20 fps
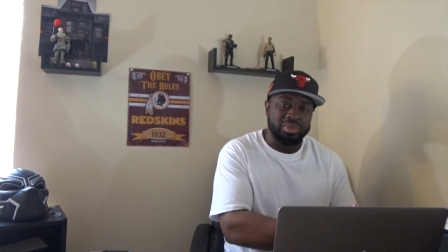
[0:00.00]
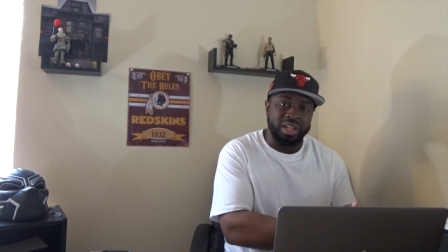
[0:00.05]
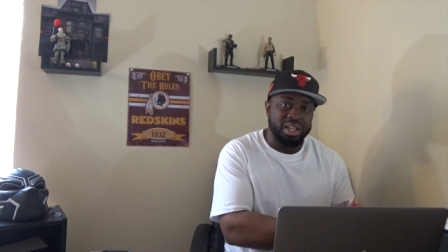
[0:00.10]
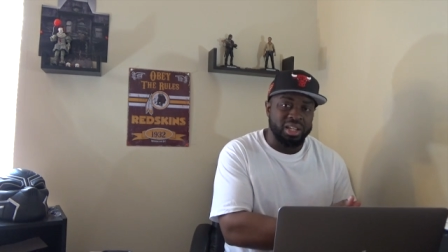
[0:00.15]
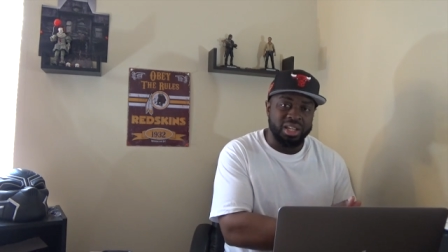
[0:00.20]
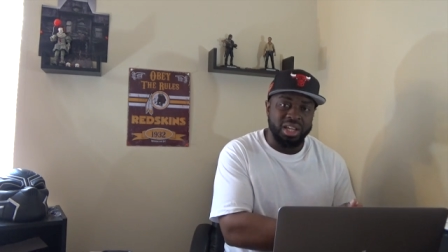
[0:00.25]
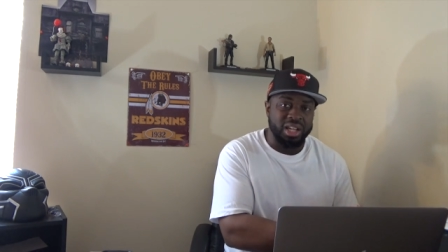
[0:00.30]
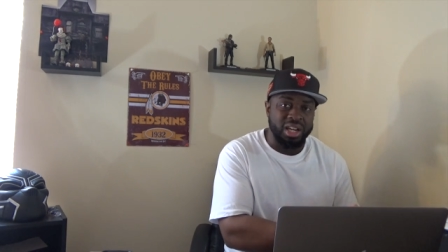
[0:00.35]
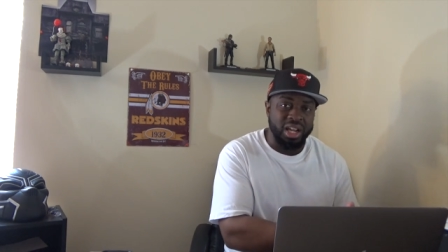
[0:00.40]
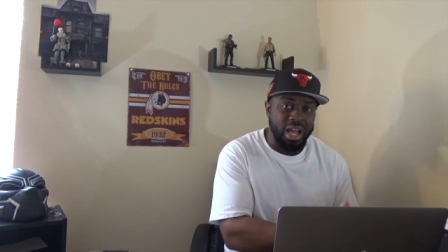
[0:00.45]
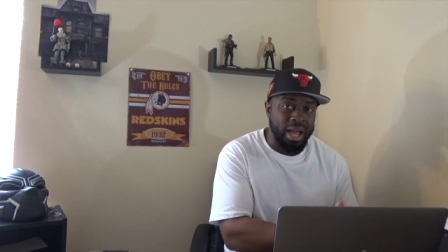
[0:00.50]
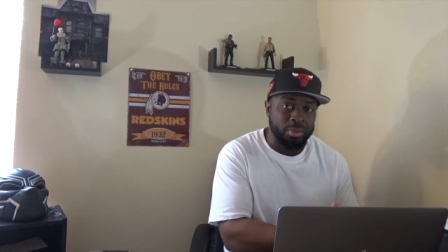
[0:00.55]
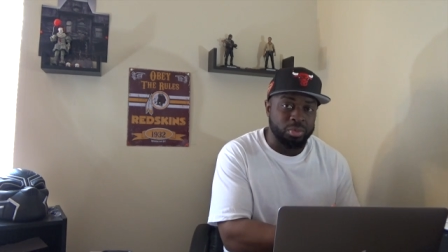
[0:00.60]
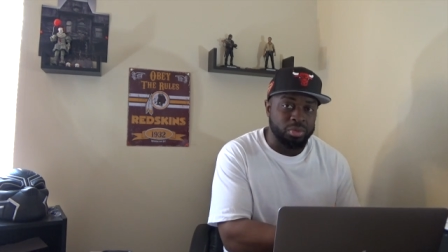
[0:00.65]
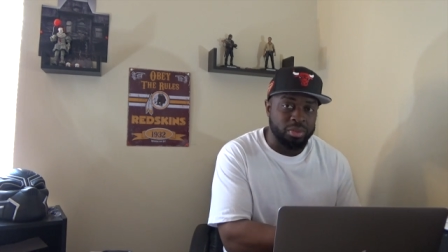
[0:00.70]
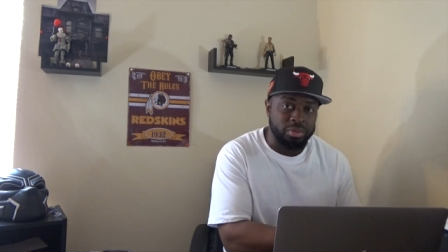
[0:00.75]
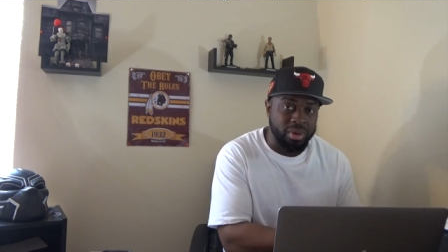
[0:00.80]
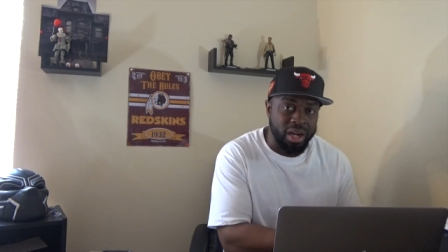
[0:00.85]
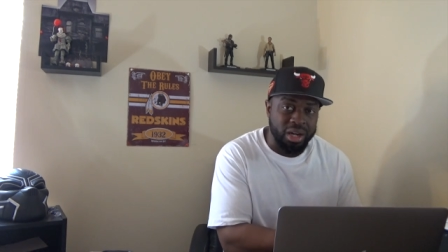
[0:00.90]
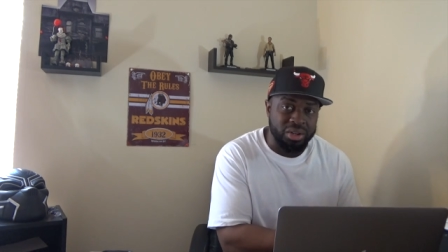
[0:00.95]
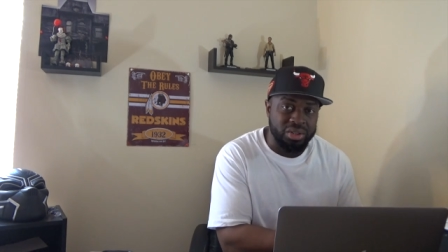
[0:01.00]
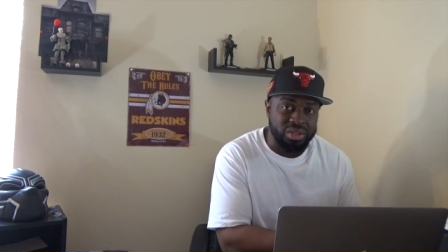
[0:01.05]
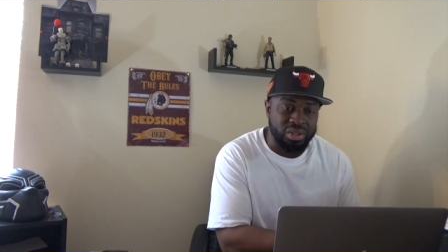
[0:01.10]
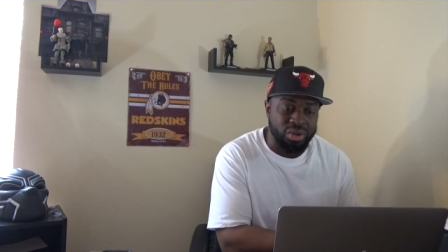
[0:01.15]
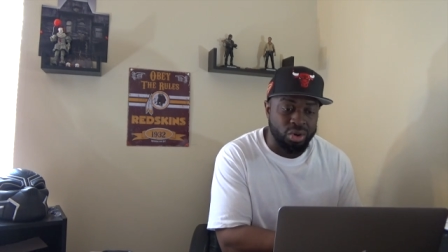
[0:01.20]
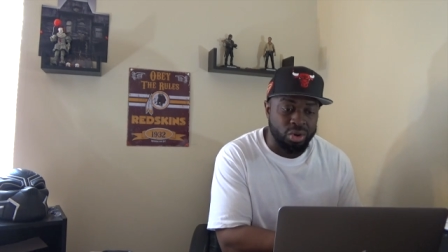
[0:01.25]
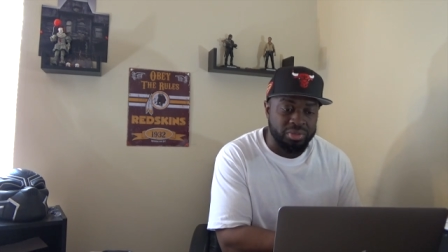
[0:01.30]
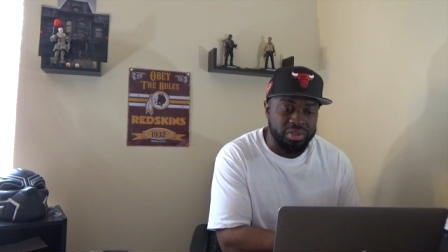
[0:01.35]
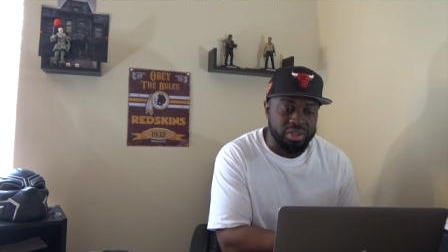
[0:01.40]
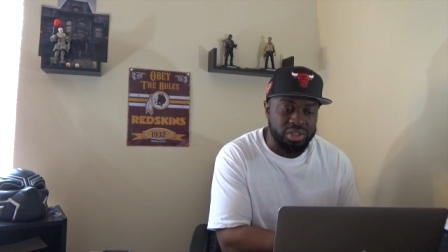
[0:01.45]
thing can't happen with
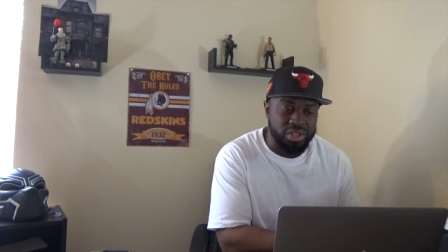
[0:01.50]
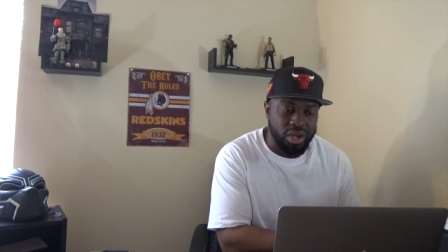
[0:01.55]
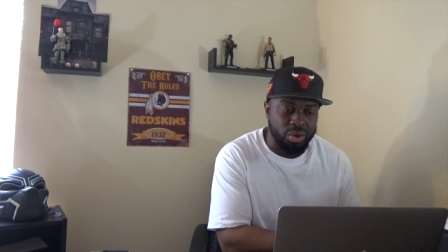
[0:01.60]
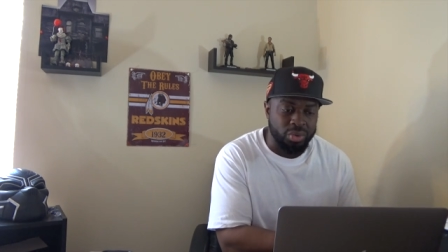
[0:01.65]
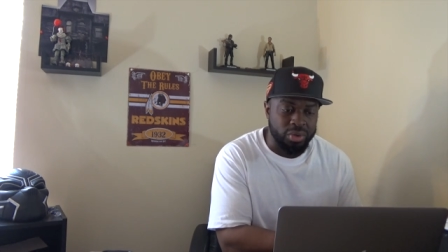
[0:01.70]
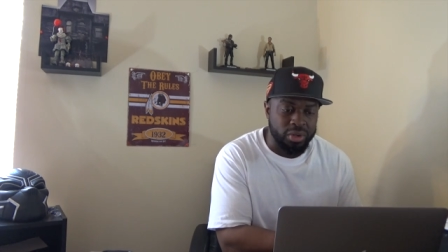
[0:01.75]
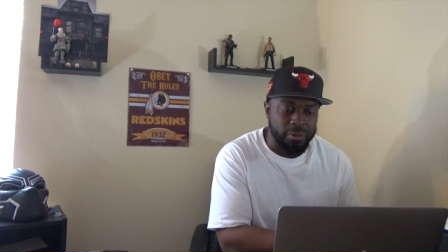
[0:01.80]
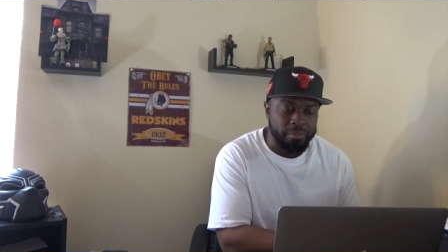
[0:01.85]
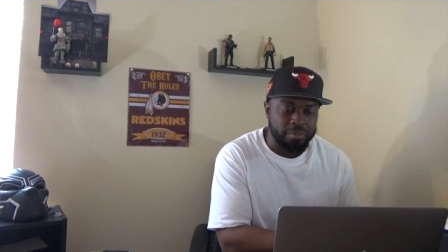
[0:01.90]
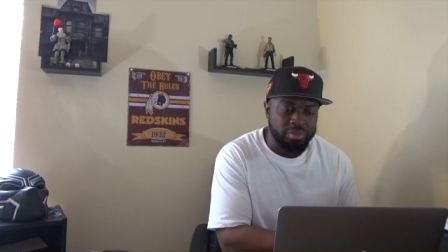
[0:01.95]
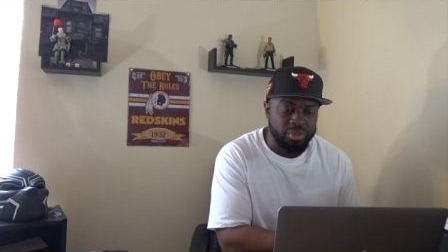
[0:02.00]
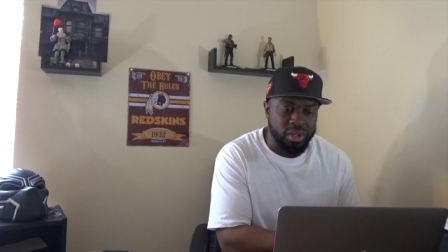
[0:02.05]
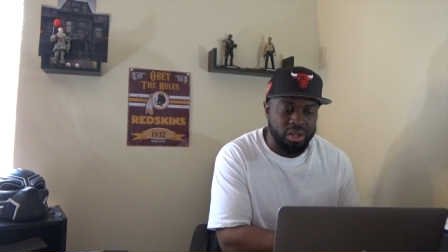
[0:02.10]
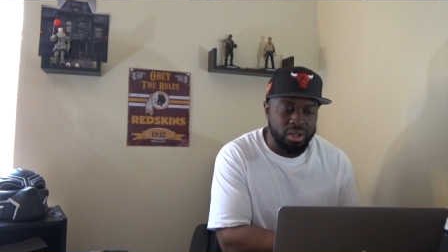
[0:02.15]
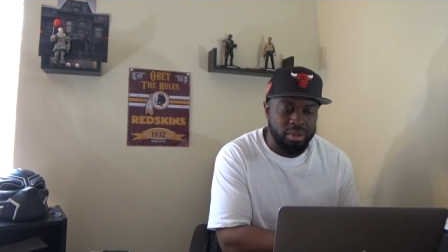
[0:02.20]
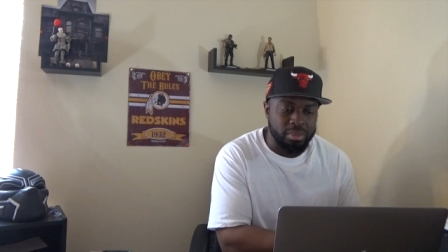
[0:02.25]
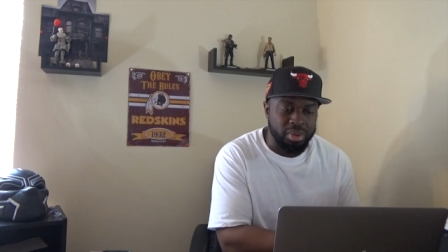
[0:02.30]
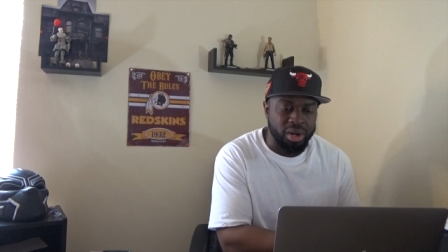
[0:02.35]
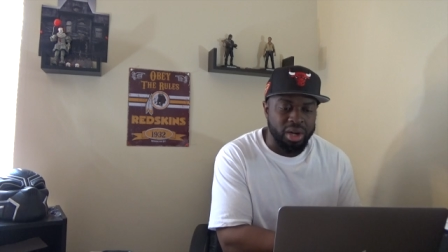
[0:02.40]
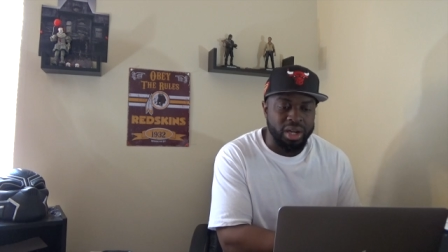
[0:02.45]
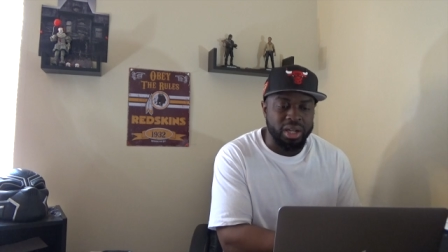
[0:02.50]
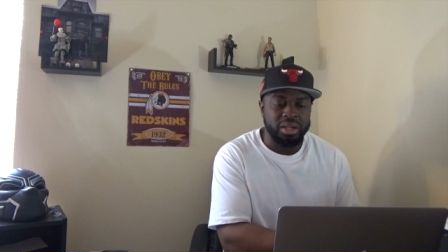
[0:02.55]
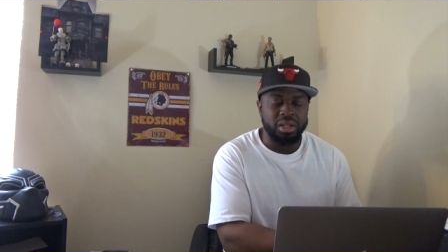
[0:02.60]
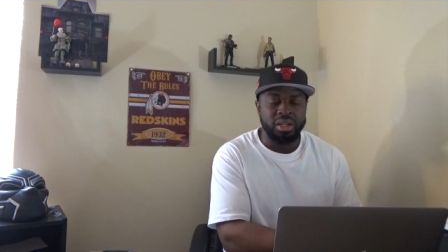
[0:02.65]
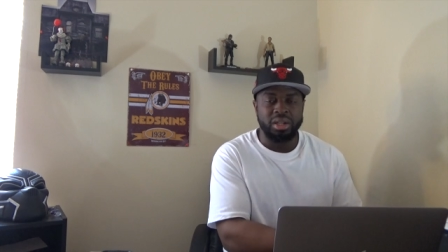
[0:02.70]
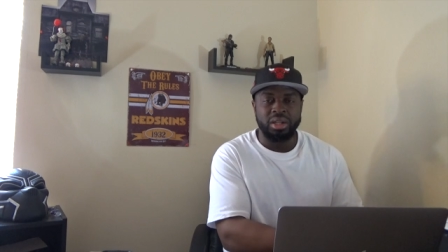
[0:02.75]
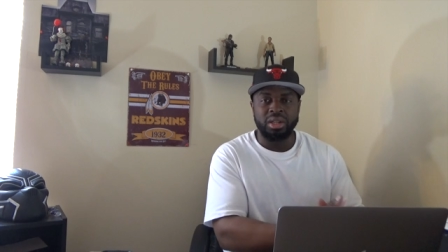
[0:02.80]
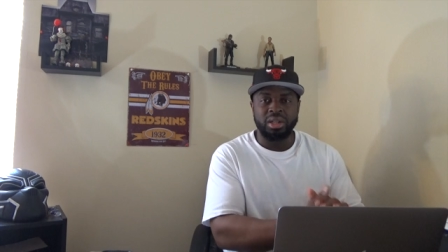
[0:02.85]
Microsoft and Sony, but